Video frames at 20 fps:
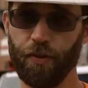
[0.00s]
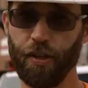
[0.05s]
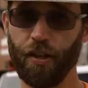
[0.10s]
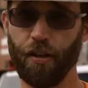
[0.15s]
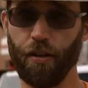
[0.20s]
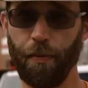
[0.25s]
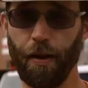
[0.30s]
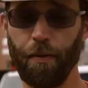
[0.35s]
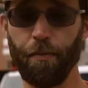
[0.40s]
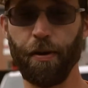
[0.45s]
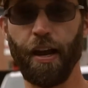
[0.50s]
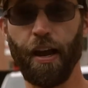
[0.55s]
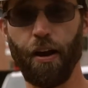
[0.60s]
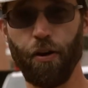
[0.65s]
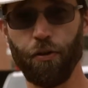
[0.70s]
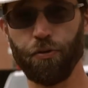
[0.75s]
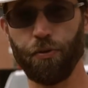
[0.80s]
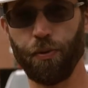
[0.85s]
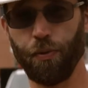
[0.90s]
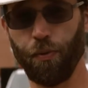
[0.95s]
tell them how many
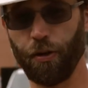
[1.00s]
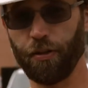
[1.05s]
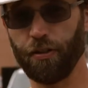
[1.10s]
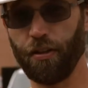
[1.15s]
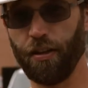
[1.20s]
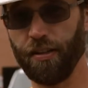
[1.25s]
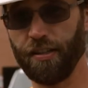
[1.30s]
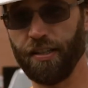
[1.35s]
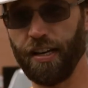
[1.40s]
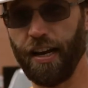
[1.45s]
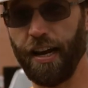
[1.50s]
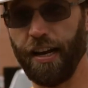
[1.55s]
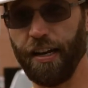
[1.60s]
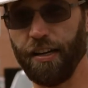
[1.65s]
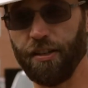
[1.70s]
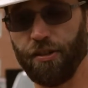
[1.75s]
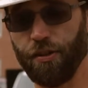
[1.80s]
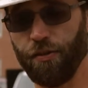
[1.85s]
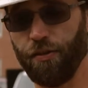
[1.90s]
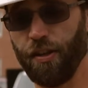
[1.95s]
hours we worked on
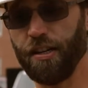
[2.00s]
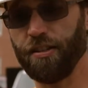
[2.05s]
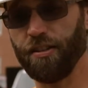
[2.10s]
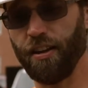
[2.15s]
site. So things